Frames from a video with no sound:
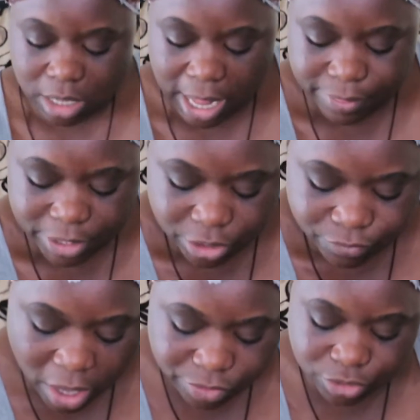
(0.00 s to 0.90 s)
and then
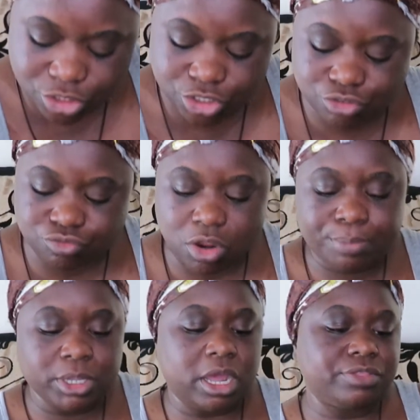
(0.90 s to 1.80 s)
you've got the
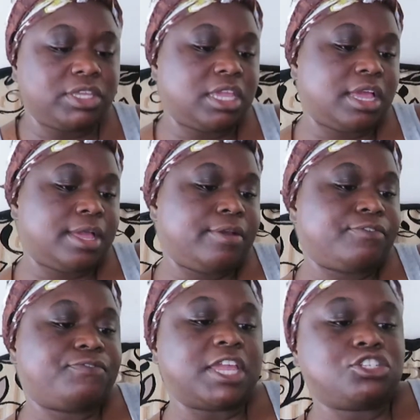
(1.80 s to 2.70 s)
scrub, you've got the
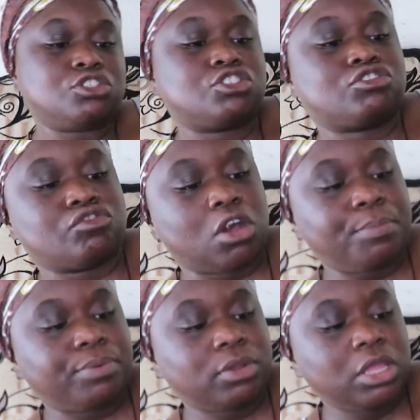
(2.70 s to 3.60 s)
uh, facial
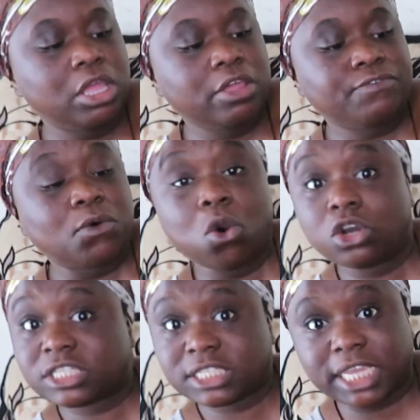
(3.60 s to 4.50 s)
scrub for
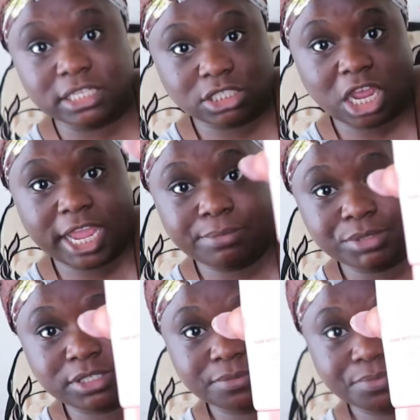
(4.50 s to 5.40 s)
all skin
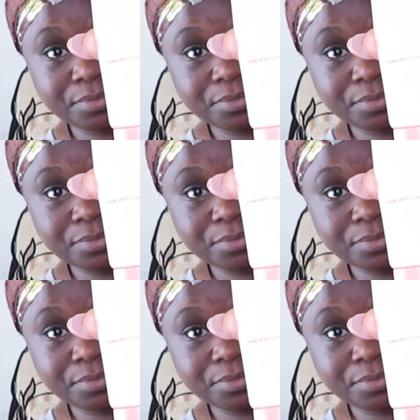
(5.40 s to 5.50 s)
types.